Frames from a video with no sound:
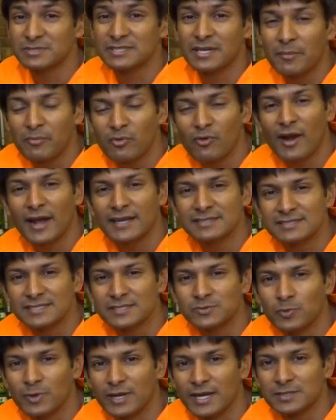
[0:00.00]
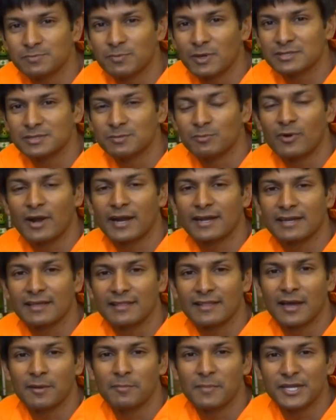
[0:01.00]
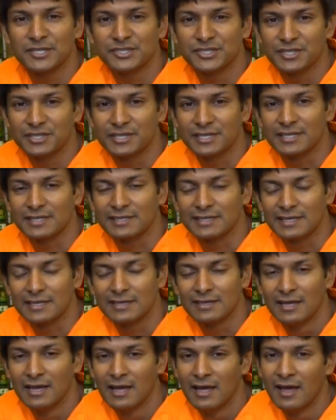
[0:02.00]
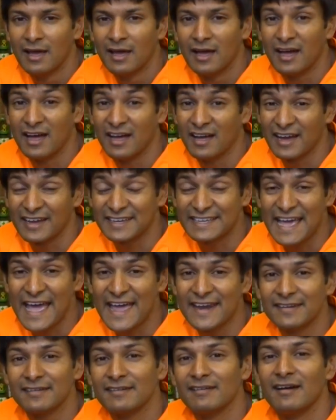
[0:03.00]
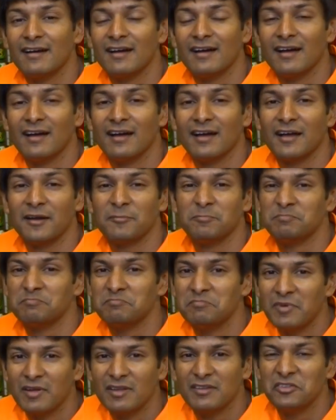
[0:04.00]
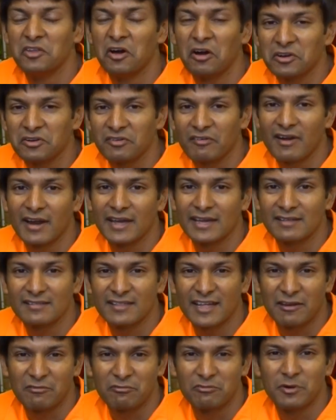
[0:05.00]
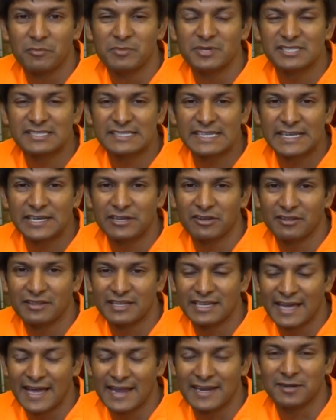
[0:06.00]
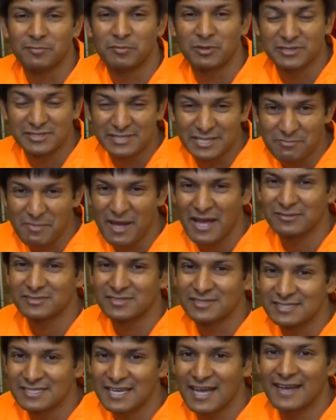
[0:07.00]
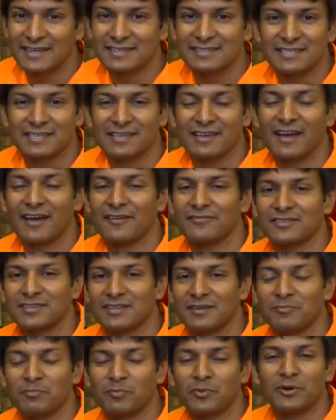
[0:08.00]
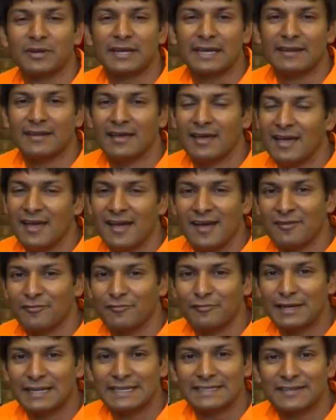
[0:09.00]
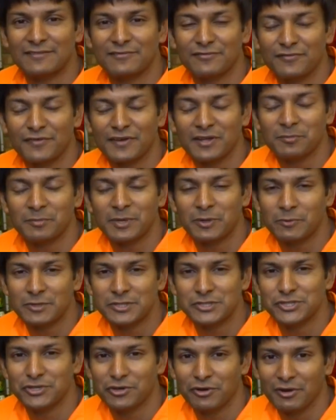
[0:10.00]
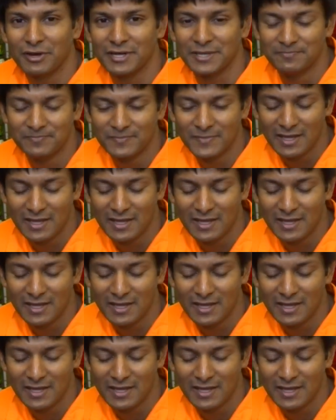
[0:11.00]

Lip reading: was that Praxis Works bottom bracket that I mentioned earlier. Again, not great. That rubber seal on the end, plus the amount of tightening you have to put in, really didn't fill me with joy.